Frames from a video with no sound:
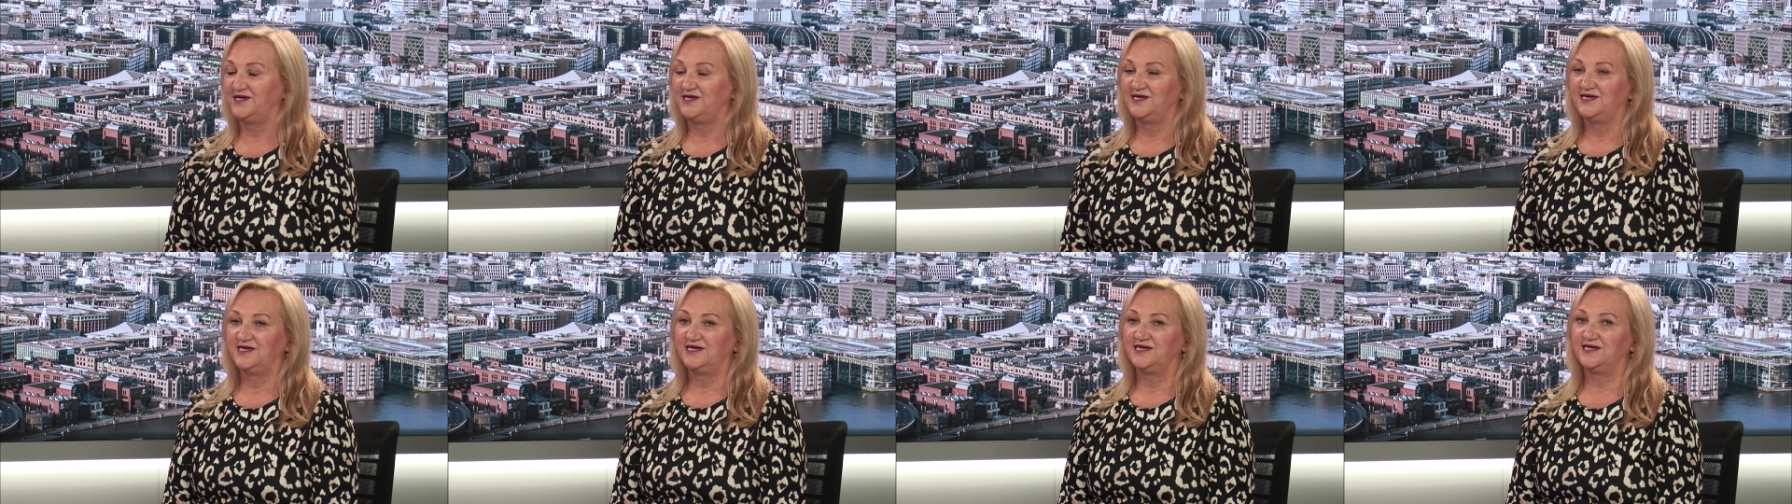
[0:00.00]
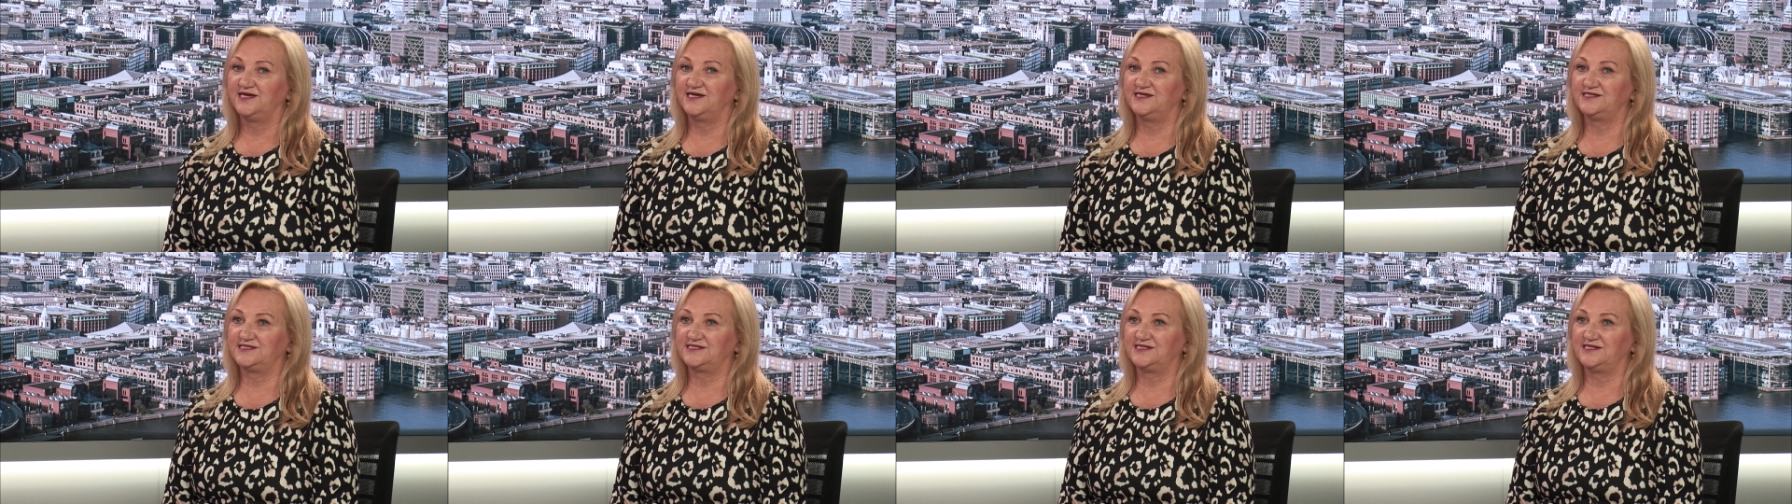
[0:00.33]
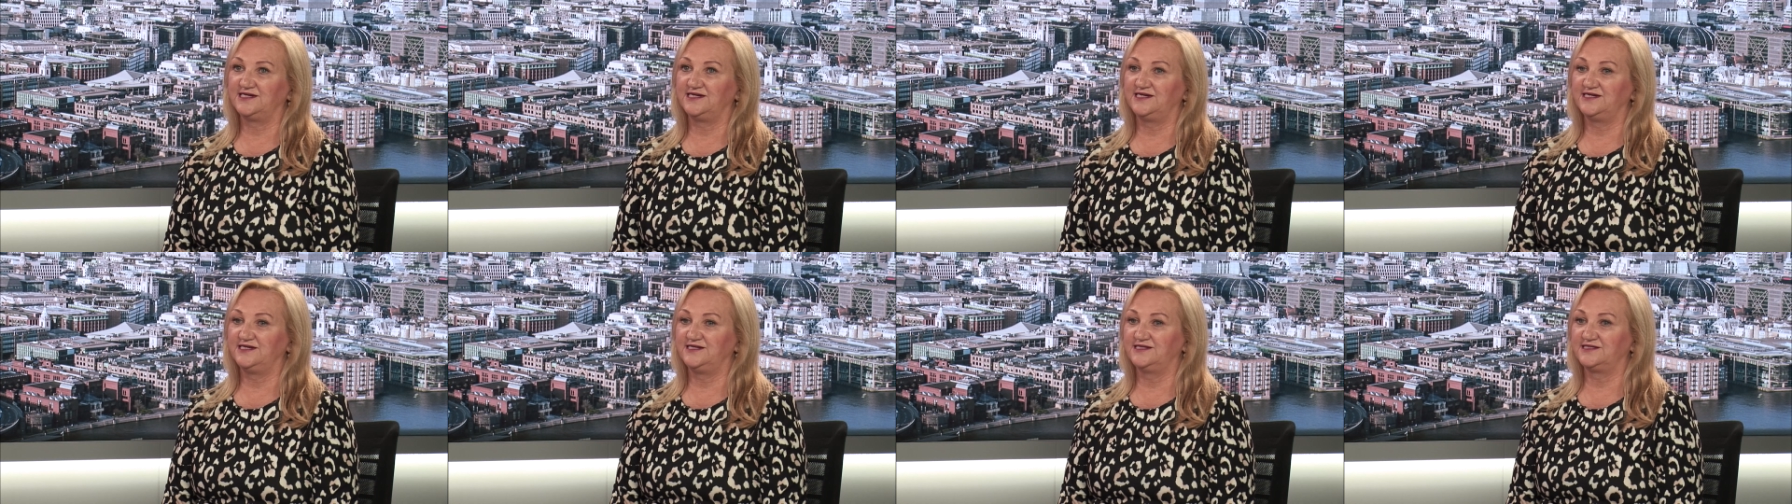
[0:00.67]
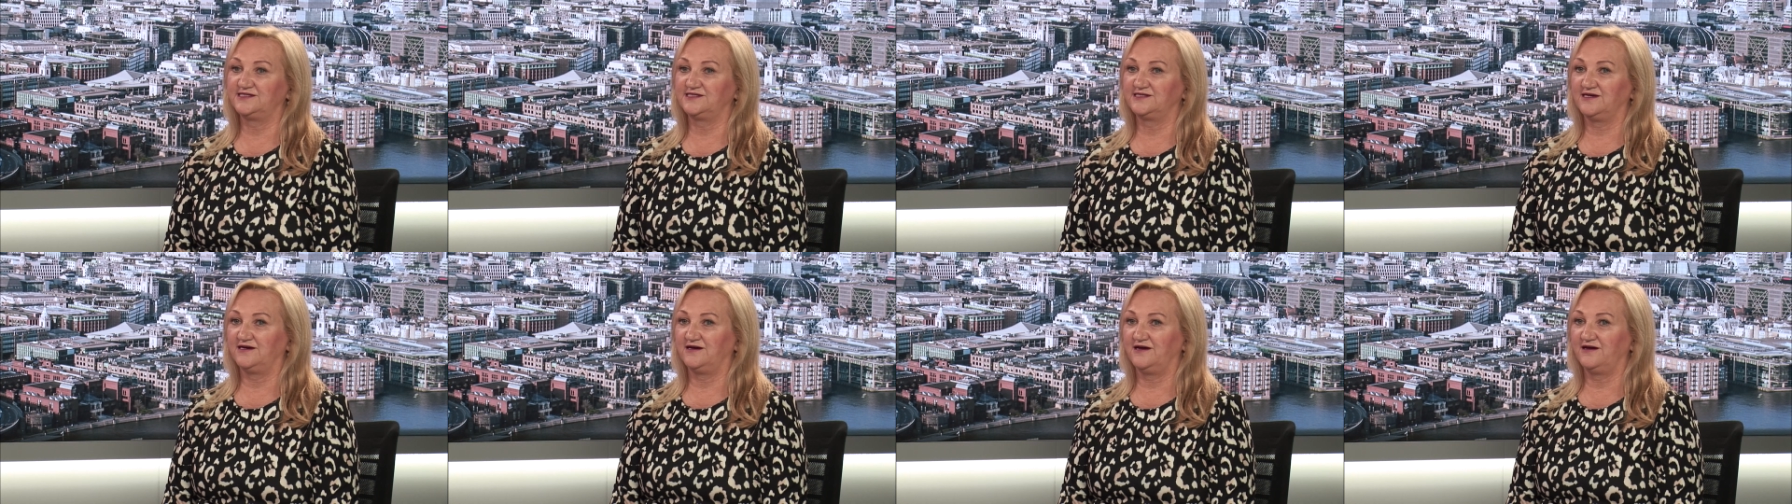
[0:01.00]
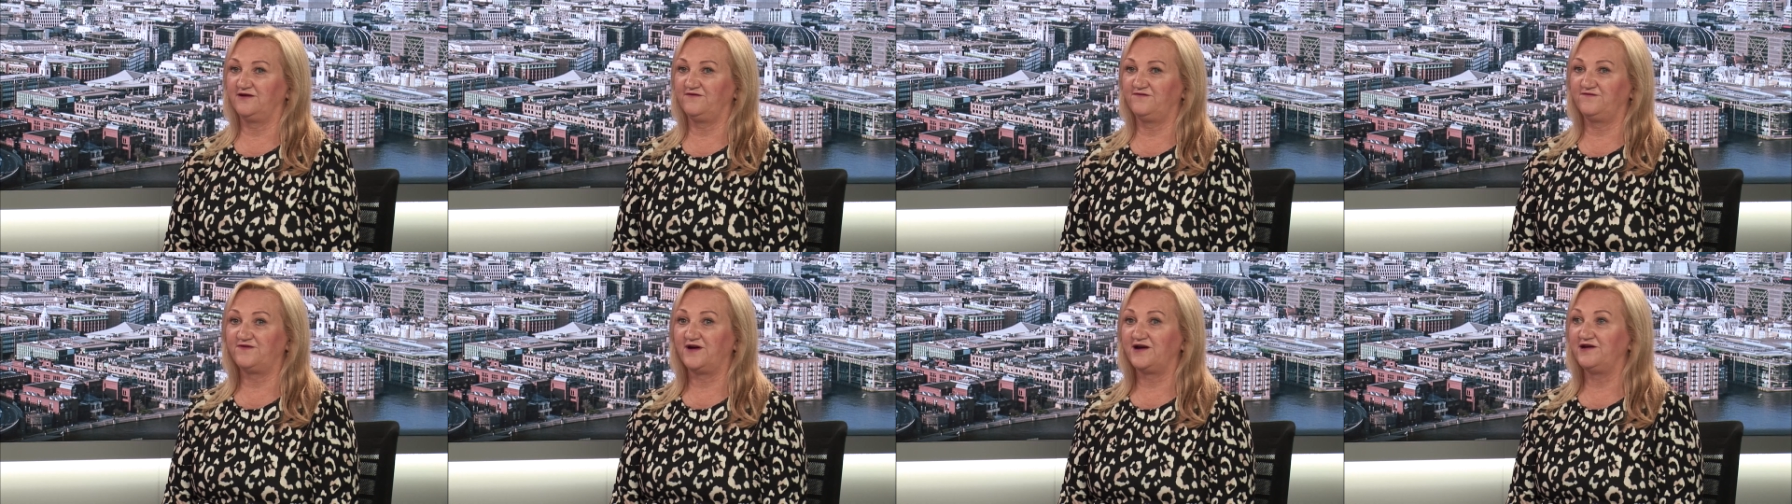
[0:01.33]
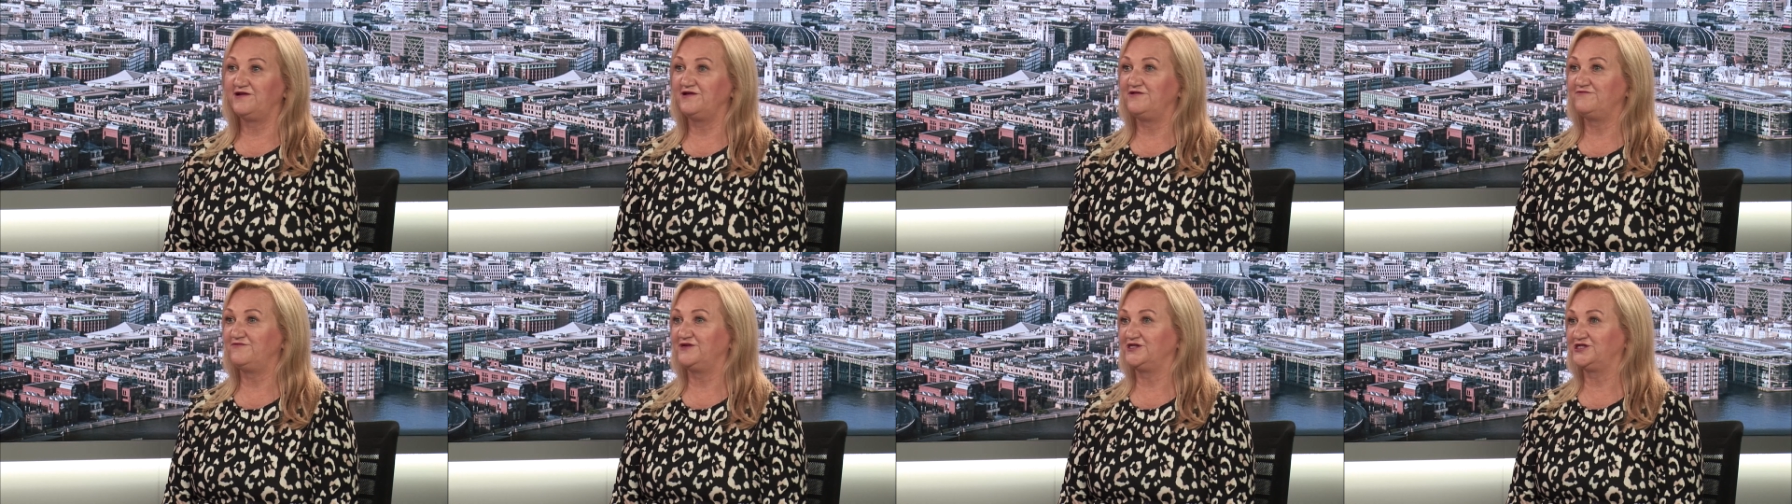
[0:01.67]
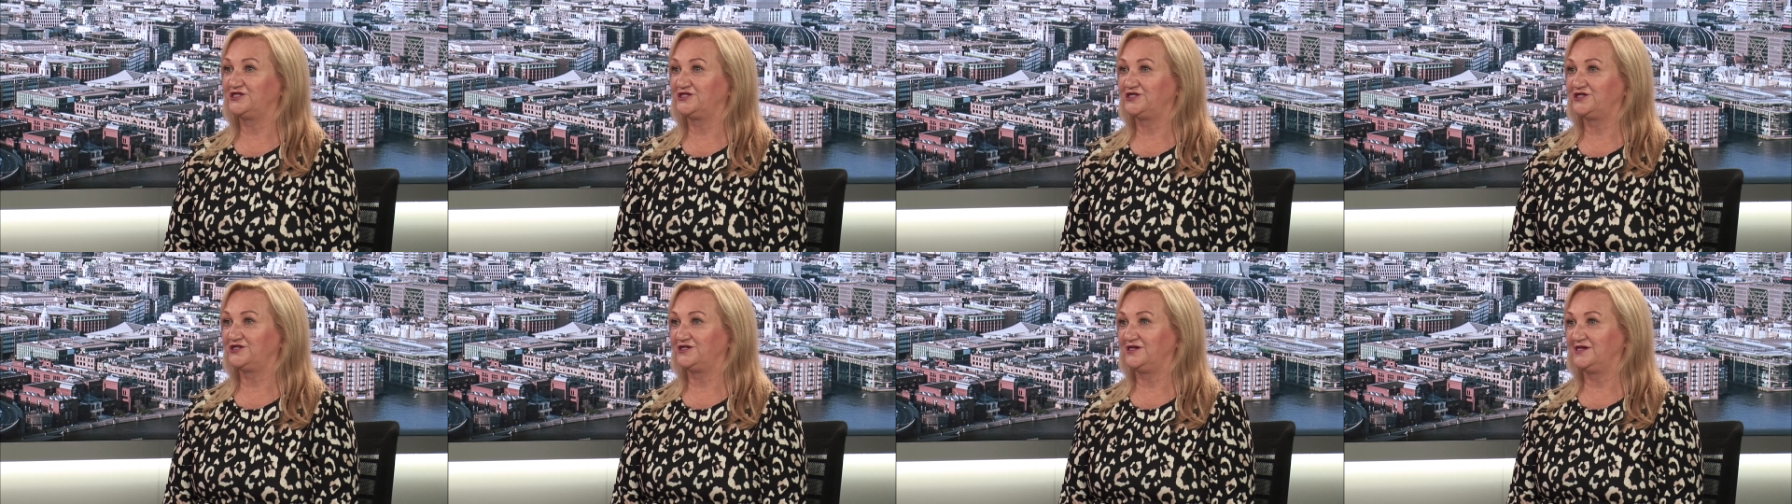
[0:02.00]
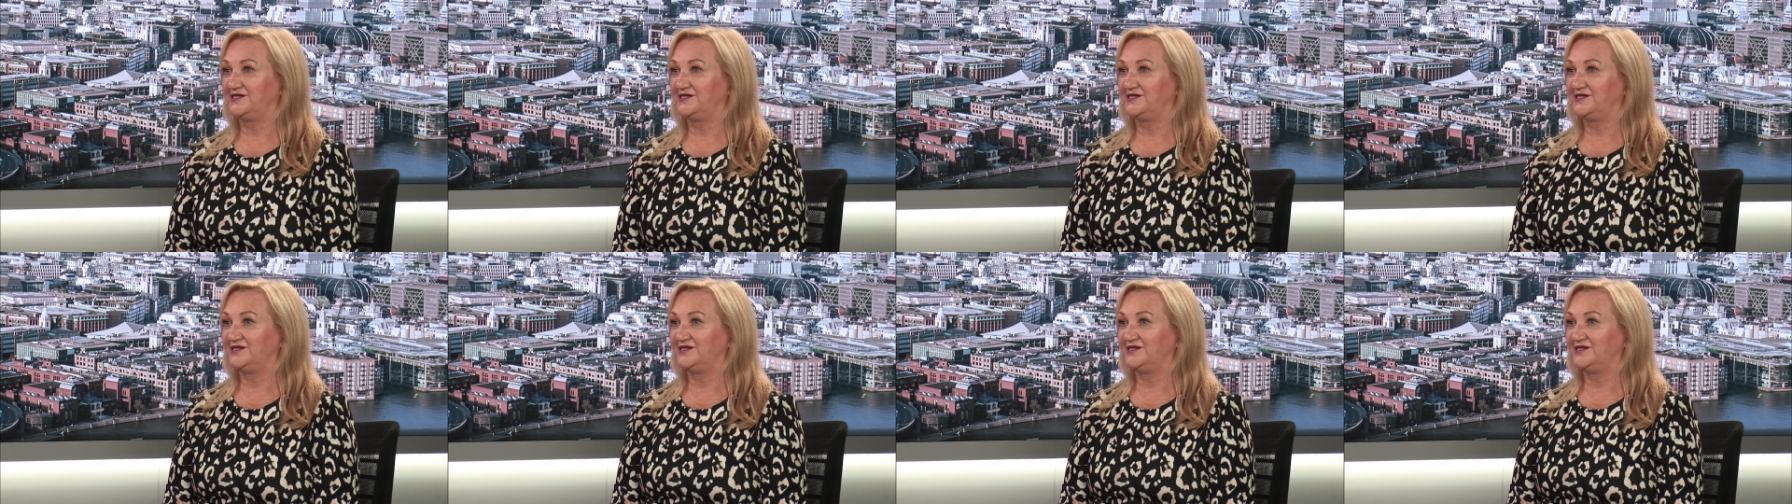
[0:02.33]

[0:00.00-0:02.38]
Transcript: It is a very rich,